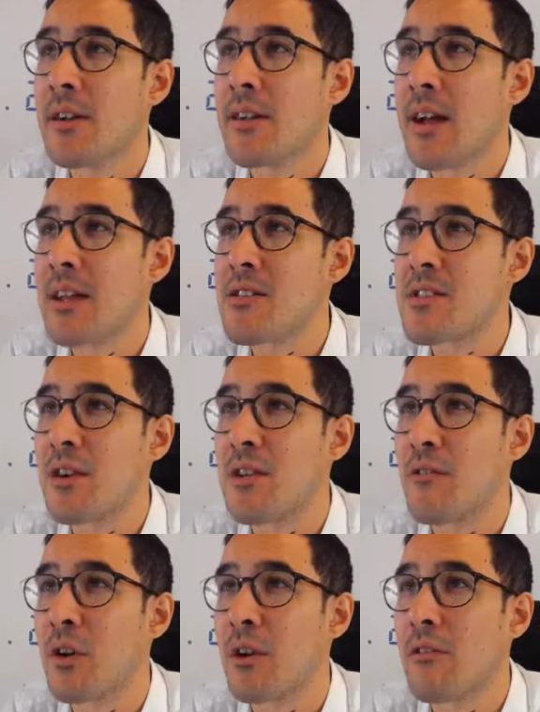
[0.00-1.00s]
And so you've
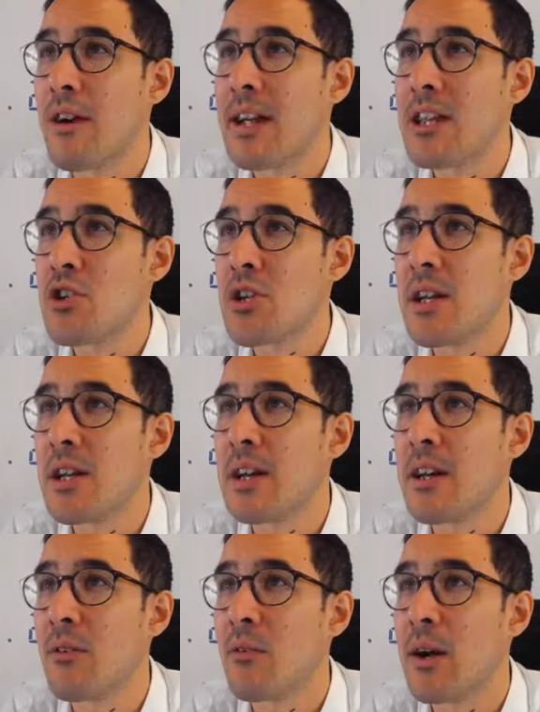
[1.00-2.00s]
got a range
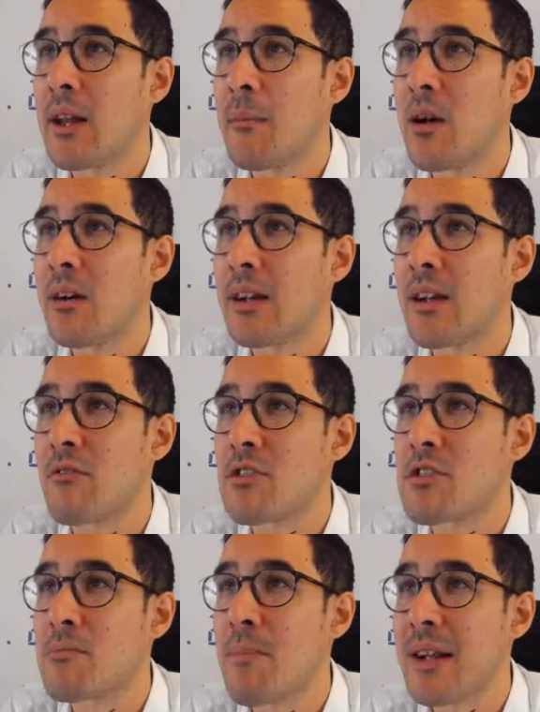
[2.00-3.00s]
here where the market
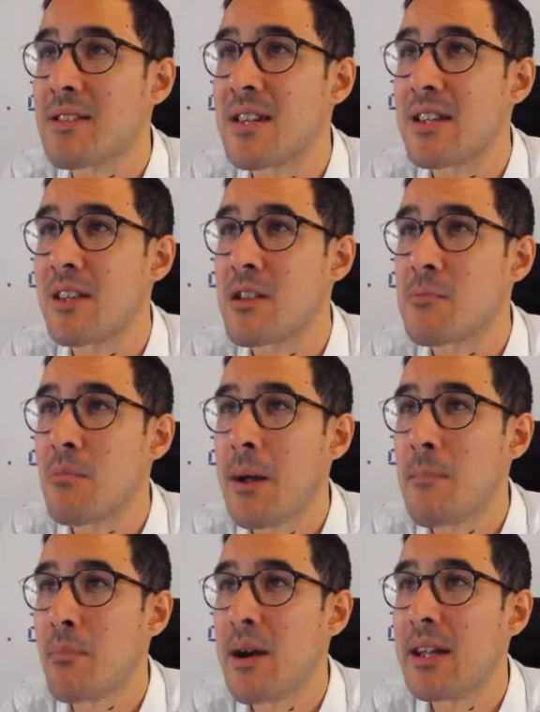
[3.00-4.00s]
respected, despite
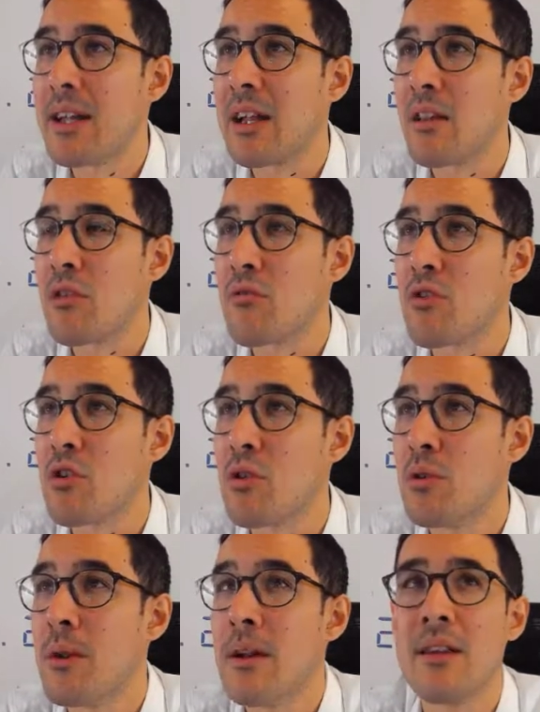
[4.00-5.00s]
breaking
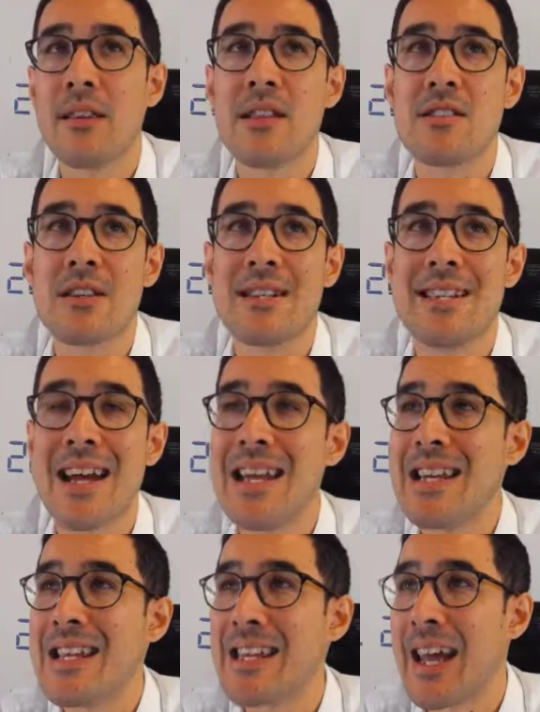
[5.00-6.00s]
through, these are
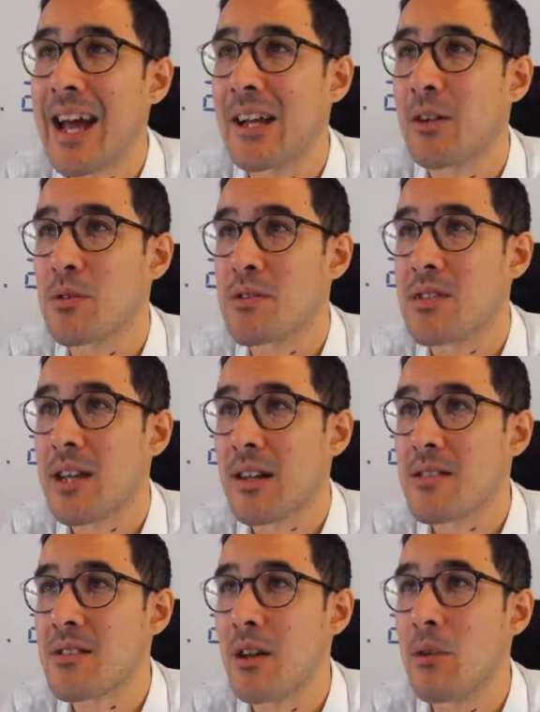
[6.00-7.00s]
daily candlesticks.
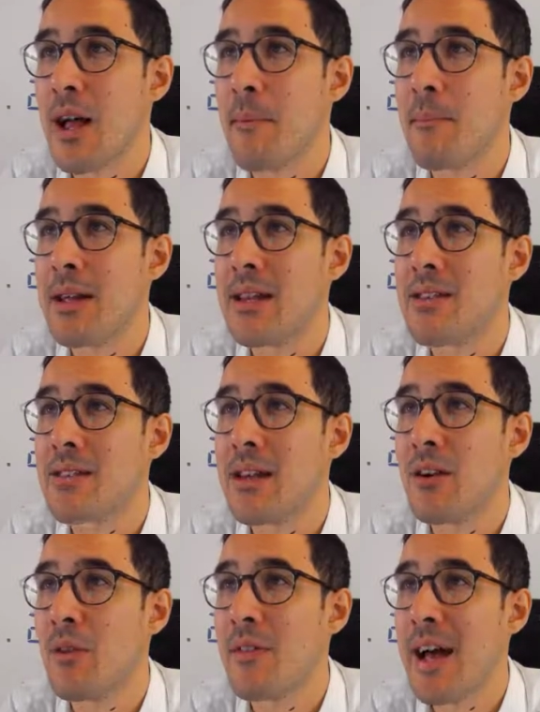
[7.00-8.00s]
So that means that
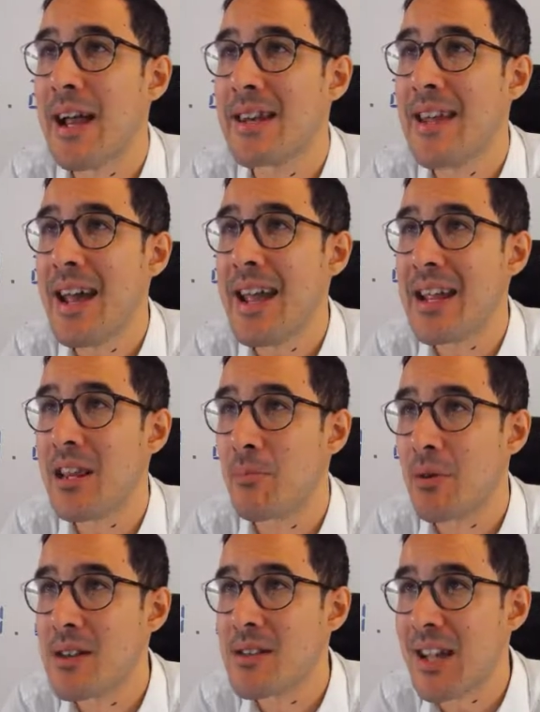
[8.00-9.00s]
on that day, the
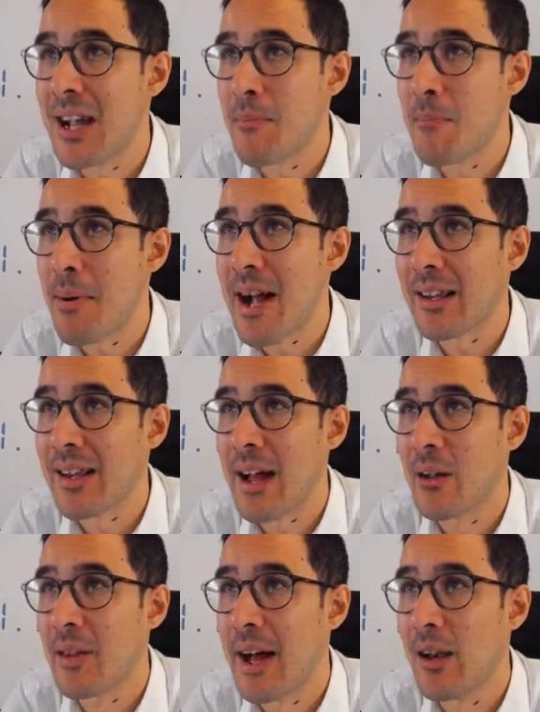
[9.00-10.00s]
price came back
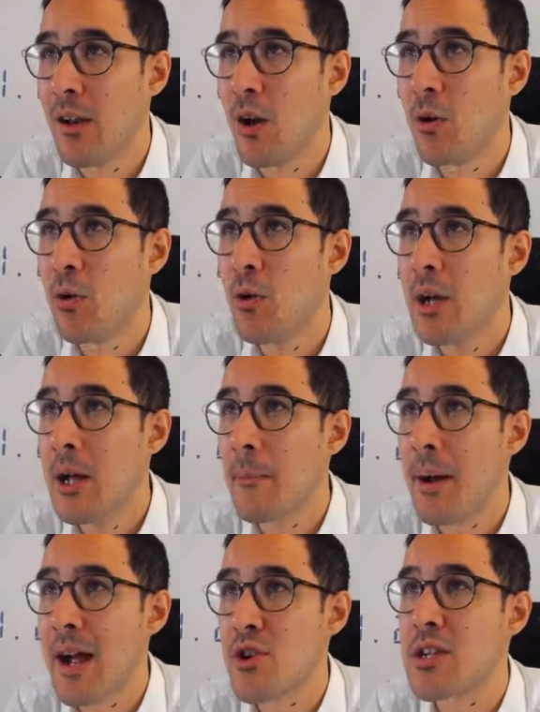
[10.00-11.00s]
down that low, but
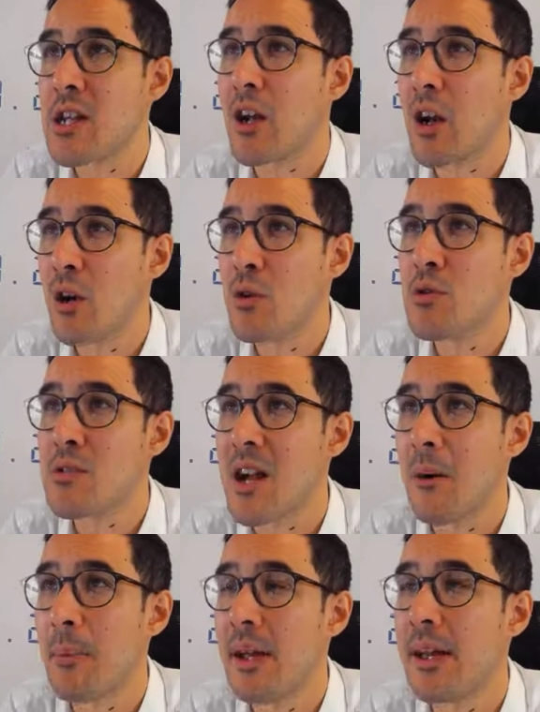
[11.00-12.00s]
actually closed
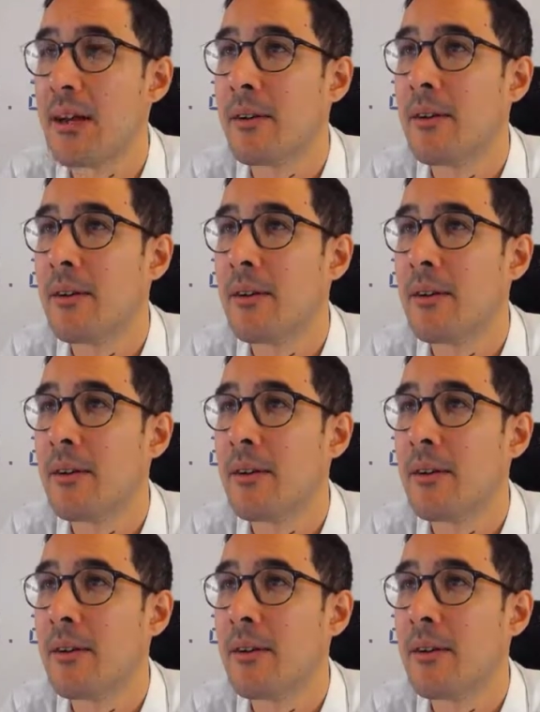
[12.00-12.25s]
up here.